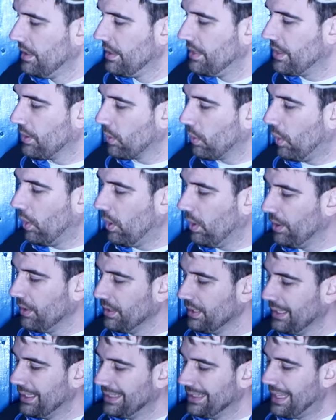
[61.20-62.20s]
They're
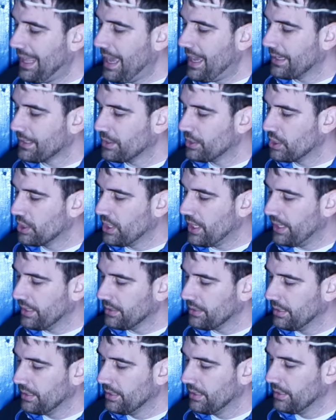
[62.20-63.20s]
all locked
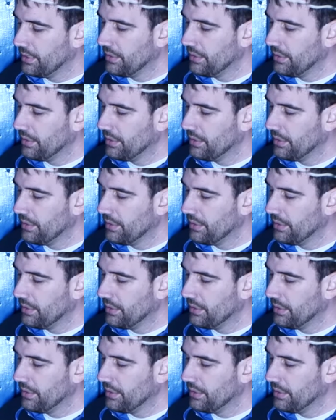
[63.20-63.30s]
shut